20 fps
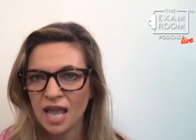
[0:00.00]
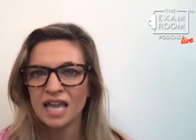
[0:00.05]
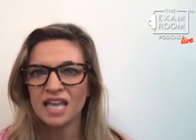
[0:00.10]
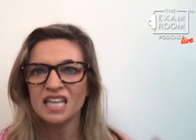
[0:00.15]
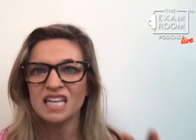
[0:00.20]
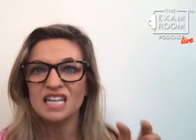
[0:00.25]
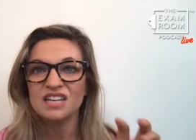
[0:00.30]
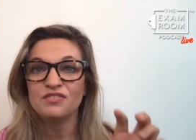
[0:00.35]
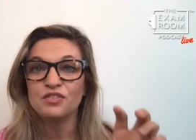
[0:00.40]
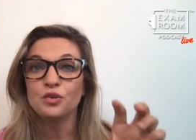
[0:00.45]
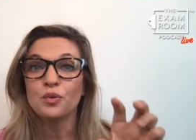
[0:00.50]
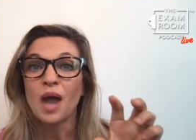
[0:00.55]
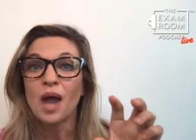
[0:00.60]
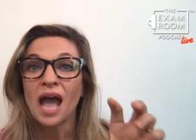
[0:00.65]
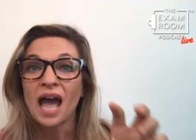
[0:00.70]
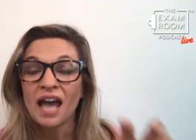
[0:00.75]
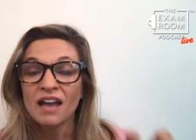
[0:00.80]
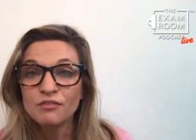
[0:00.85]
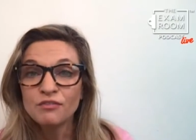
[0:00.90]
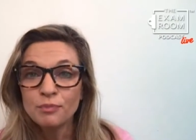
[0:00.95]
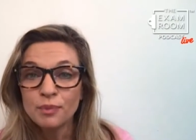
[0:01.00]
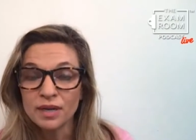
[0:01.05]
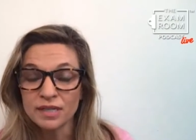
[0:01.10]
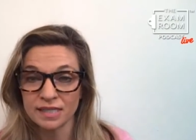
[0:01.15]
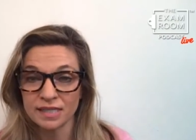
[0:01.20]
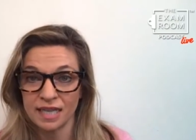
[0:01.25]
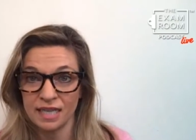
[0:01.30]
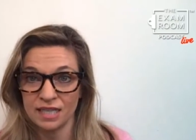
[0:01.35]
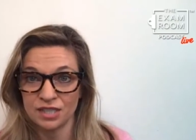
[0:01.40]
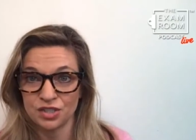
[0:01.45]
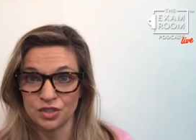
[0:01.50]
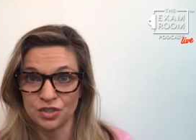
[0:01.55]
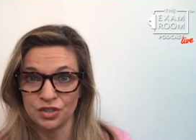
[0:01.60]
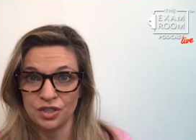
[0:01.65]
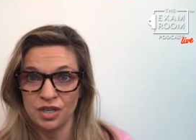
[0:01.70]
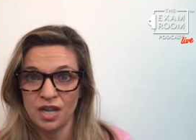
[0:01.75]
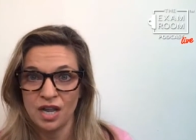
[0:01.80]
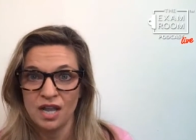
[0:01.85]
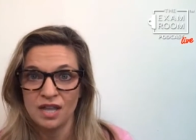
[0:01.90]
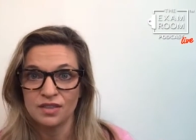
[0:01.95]
And if you have breast
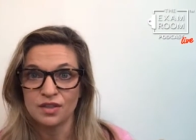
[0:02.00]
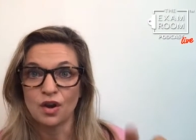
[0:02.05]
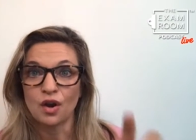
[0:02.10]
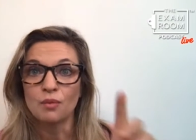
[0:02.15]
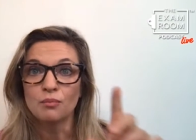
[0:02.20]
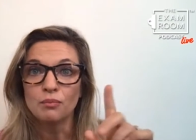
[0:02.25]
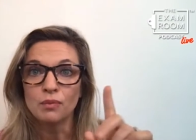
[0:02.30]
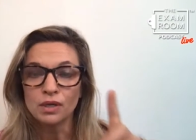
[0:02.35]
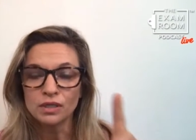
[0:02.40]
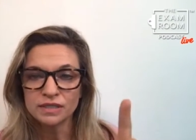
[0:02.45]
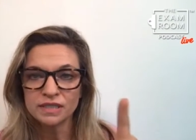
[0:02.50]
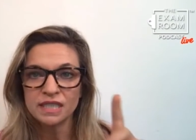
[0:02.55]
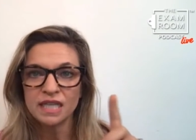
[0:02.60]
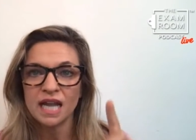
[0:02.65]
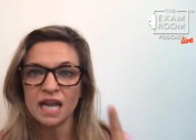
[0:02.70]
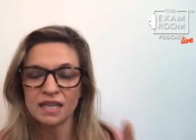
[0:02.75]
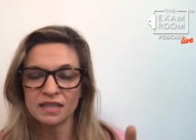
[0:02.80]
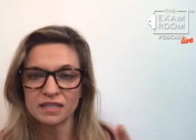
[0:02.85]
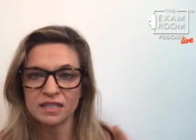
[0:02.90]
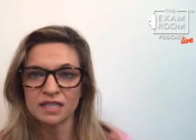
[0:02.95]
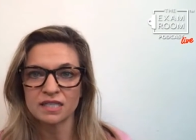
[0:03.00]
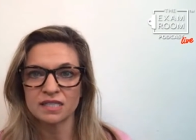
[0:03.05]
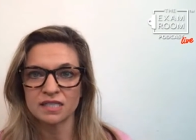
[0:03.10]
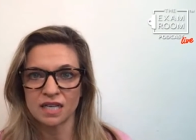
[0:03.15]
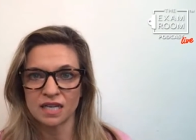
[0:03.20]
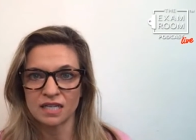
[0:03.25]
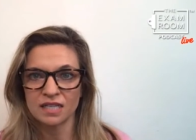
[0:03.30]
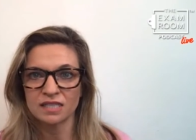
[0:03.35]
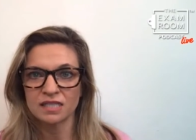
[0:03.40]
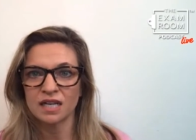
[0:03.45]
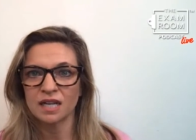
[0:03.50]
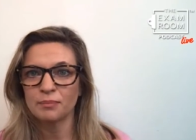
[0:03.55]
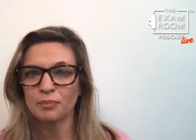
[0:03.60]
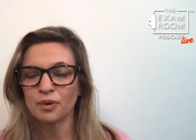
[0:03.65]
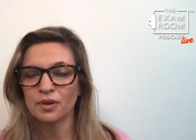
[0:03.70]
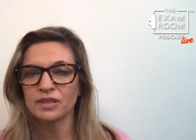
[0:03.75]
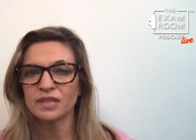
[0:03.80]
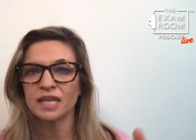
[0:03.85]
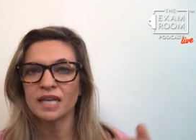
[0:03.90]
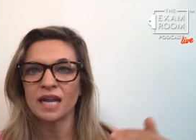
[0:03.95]
cancer, there are multi ethnic studies, and I
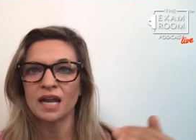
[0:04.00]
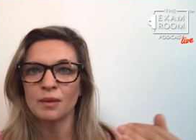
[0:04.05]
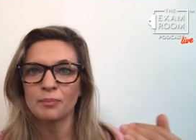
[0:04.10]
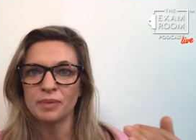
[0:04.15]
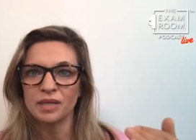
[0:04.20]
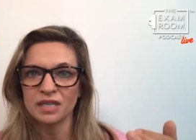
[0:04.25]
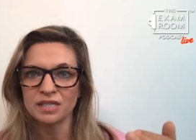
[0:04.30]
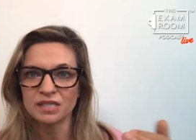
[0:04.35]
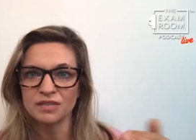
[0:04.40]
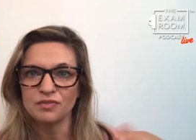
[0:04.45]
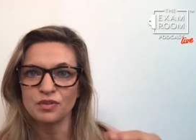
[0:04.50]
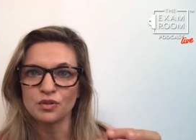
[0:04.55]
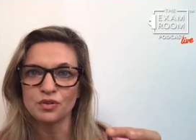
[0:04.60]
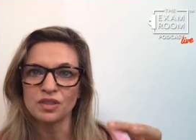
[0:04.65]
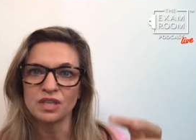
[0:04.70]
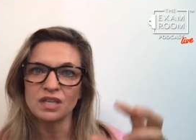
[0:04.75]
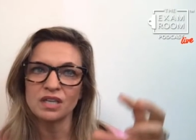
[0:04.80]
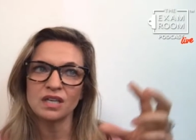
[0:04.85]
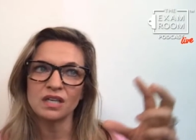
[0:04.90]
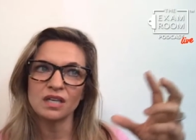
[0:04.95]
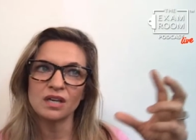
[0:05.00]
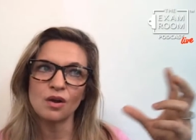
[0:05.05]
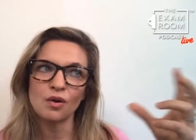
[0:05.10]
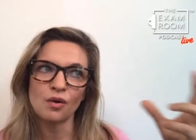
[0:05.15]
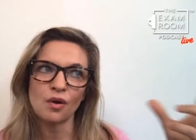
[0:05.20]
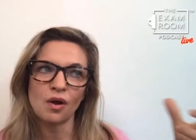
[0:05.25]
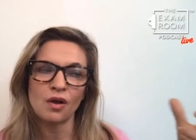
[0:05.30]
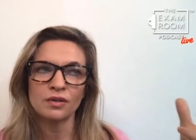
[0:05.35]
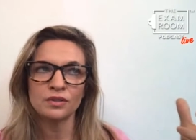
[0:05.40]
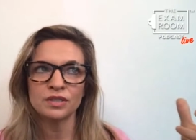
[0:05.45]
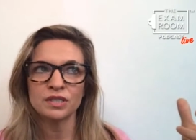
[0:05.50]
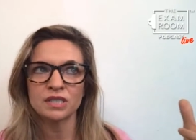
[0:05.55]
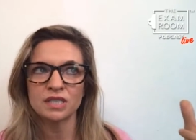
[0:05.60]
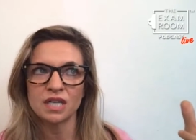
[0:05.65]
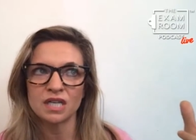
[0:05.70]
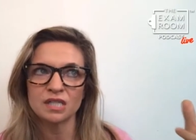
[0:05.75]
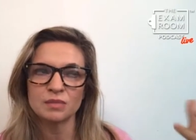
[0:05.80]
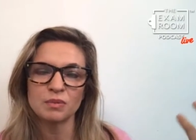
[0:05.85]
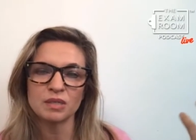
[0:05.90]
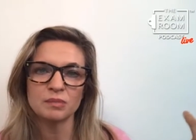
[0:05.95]
point that out because if you're thinking, oh, all of the
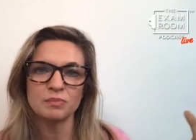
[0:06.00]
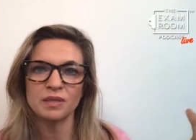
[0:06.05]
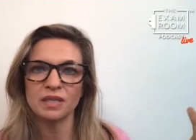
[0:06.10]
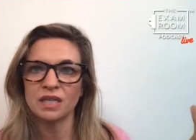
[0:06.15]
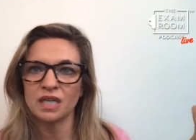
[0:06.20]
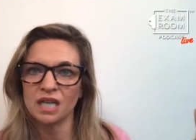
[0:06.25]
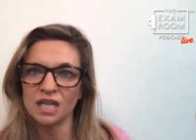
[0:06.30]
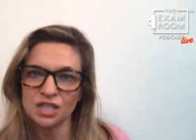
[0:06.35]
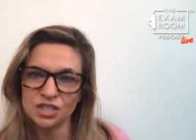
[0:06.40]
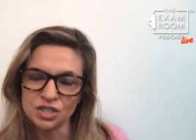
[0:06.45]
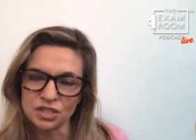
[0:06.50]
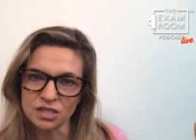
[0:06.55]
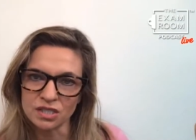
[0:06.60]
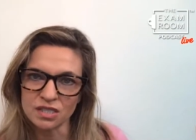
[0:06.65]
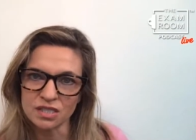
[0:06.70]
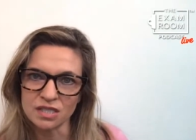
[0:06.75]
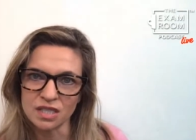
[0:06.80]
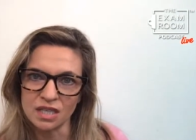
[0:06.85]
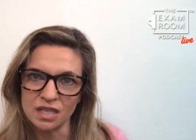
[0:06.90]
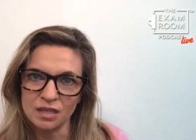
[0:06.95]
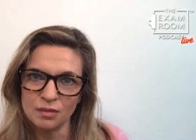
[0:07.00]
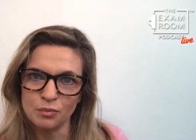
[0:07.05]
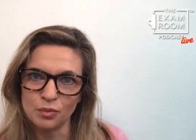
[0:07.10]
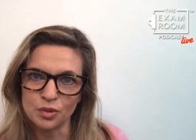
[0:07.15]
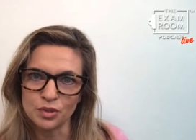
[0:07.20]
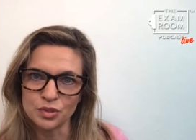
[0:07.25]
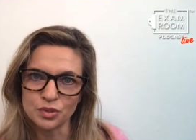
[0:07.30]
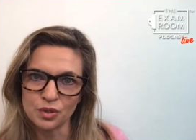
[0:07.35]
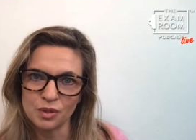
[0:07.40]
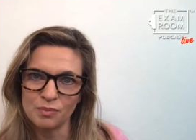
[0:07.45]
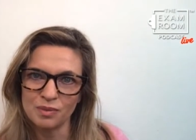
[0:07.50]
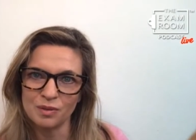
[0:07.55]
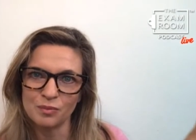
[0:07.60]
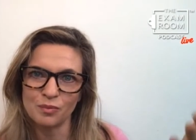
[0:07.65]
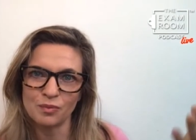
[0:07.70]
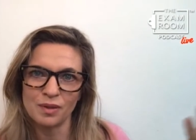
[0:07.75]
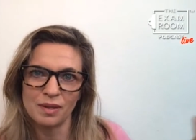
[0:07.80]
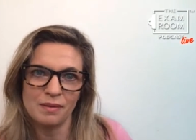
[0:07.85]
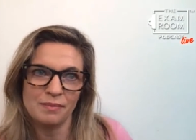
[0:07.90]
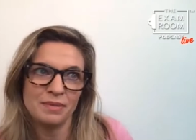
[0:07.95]
studies must be in Asians because they eat more soy, but
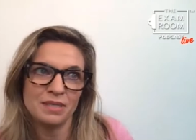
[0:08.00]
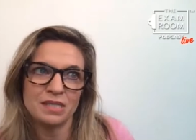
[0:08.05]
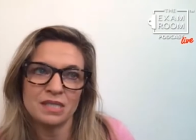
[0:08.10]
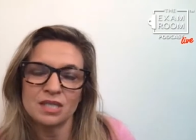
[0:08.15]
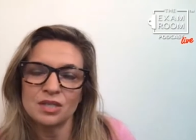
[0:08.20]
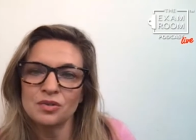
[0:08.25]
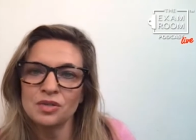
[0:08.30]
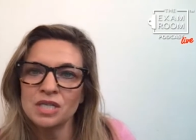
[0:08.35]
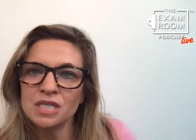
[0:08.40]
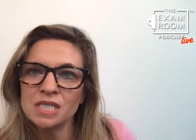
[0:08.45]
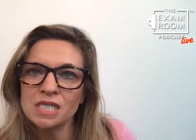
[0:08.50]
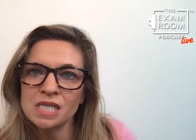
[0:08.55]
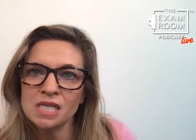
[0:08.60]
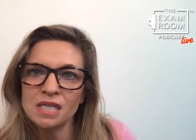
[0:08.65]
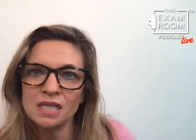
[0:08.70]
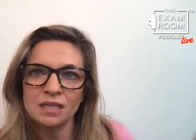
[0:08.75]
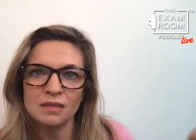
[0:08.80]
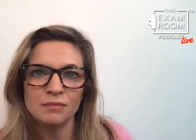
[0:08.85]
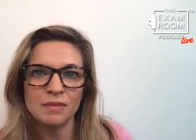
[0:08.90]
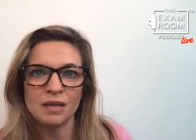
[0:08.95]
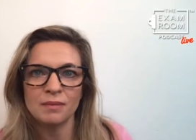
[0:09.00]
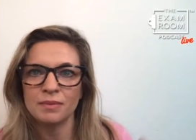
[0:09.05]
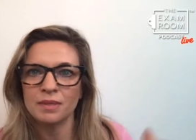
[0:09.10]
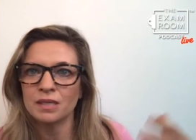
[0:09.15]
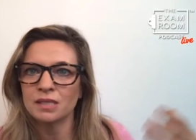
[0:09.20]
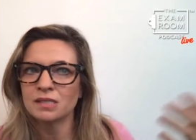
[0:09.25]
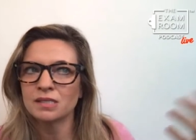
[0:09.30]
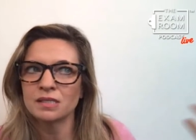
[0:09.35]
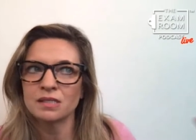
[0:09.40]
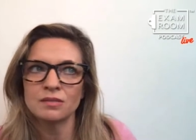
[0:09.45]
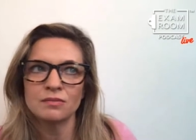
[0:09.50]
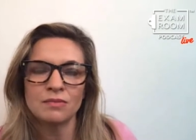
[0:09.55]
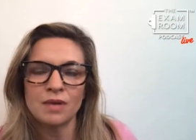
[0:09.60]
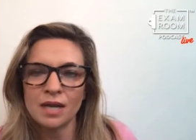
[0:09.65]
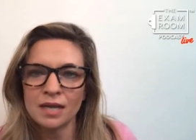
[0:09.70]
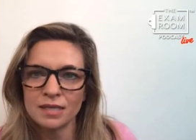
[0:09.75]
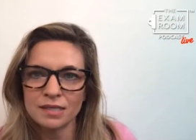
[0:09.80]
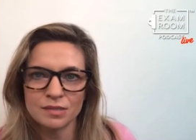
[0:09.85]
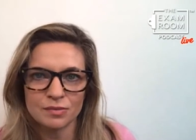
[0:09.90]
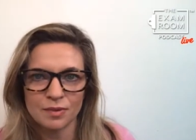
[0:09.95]
maybe it's the green tea, maybe it's the
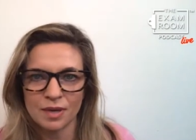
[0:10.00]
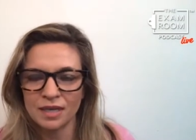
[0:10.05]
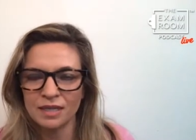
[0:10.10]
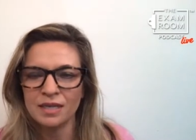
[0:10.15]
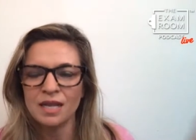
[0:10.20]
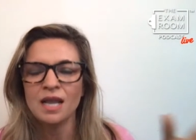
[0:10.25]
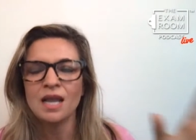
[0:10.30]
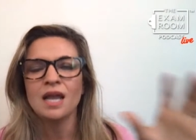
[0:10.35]
rice, right?